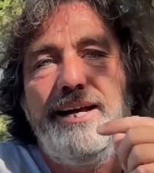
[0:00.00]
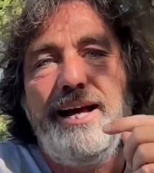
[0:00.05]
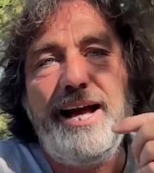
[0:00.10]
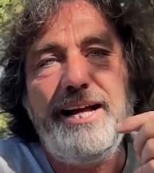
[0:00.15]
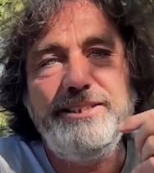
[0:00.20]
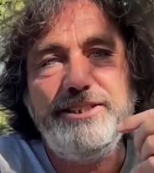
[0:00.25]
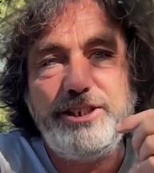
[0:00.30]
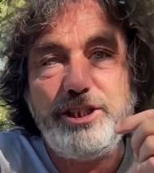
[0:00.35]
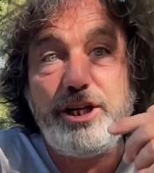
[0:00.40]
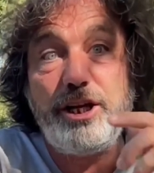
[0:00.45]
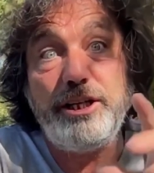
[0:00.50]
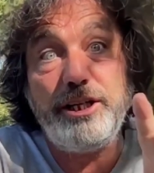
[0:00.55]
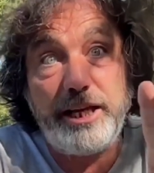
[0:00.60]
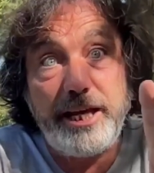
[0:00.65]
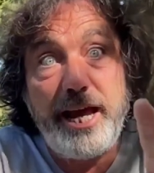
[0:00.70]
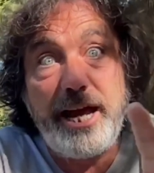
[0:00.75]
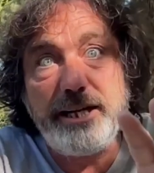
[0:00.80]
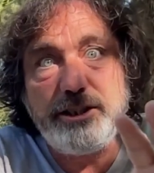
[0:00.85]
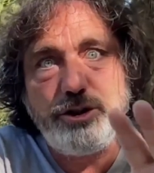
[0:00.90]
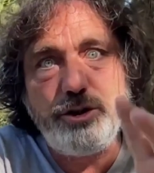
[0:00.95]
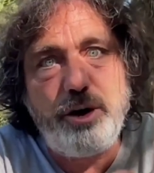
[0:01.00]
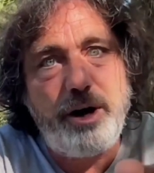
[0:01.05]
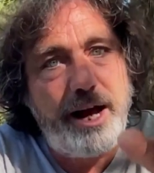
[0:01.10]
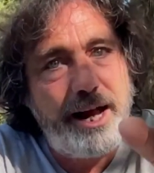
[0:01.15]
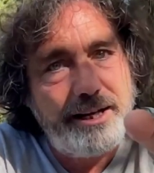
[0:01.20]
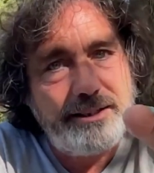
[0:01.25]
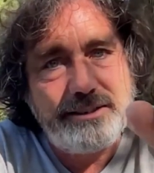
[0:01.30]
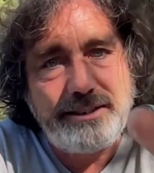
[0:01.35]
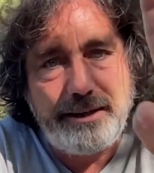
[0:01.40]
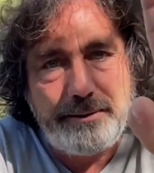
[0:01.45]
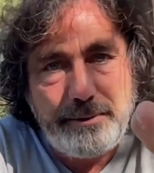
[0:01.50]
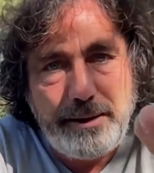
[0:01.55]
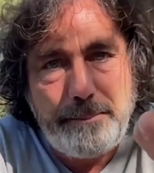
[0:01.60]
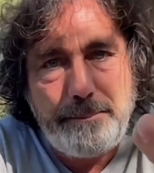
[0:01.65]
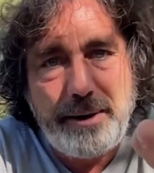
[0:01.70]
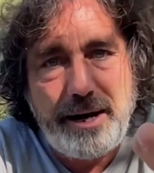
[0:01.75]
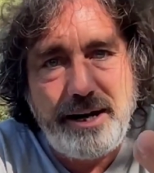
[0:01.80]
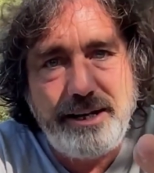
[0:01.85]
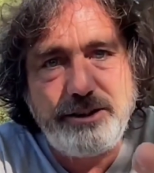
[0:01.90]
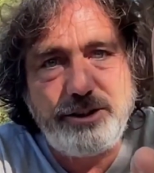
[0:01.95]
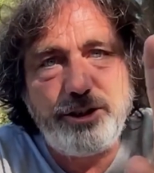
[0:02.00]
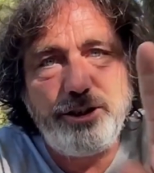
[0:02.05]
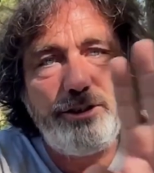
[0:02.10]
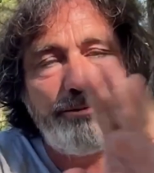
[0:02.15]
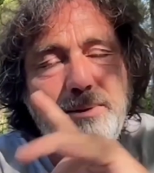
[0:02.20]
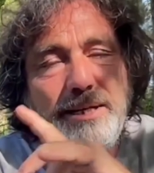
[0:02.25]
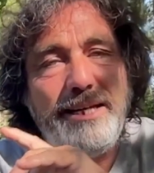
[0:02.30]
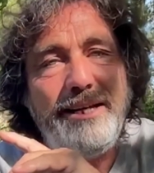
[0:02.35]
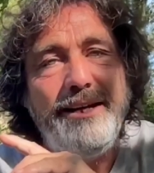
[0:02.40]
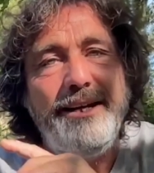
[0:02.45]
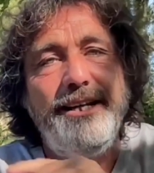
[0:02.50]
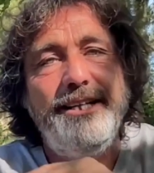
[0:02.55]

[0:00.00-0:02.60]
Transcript: And it's kind of, "Yeah, sure." Hangs it up by, excuse me.